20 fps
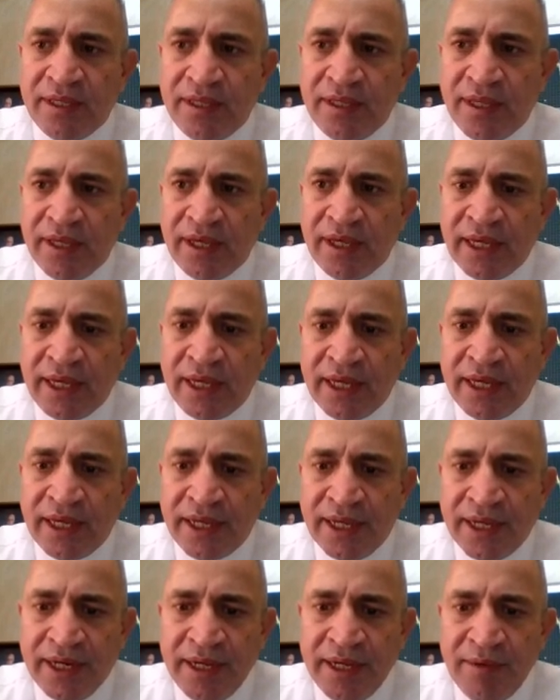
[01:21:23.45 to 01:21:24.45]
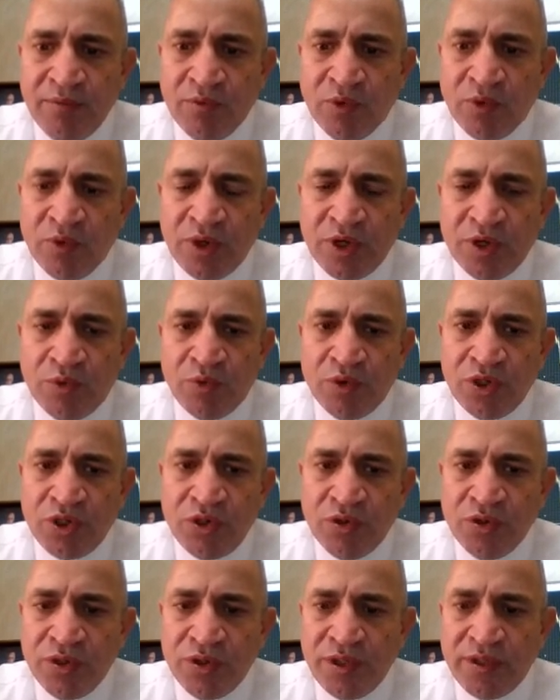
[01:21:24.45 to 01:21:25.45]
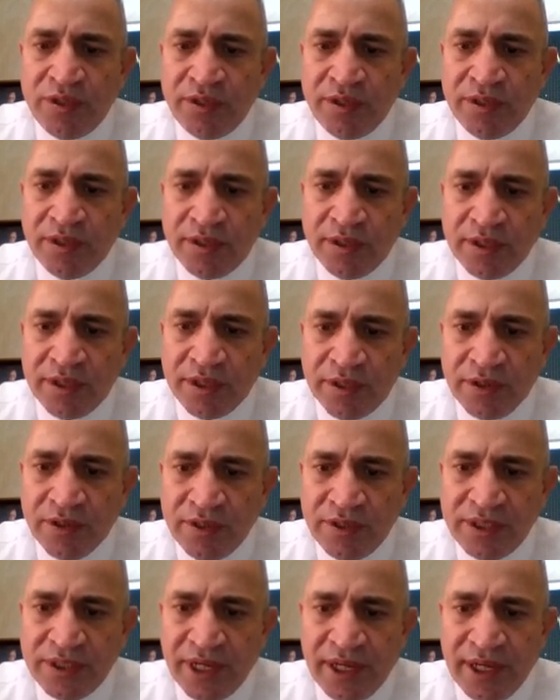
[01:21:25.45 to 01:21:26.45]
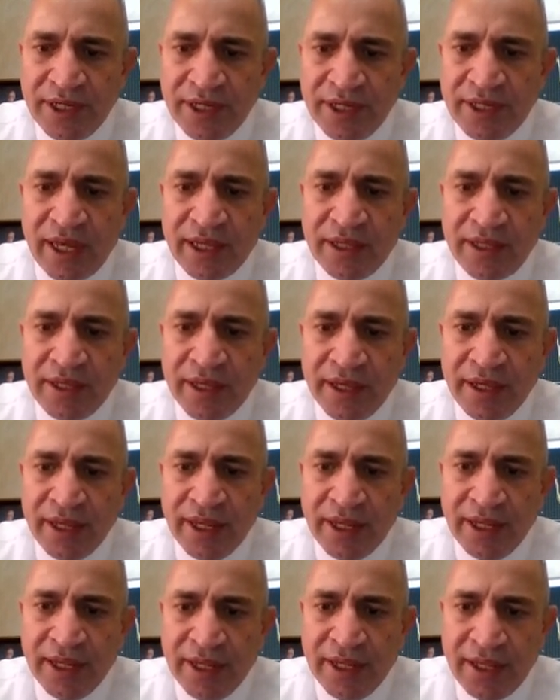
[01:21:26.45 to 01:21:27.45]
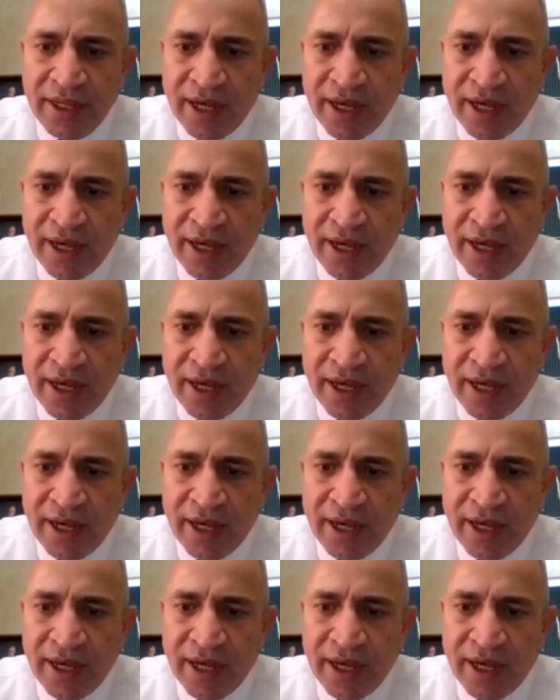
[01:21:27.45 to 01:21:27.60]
But we should consider that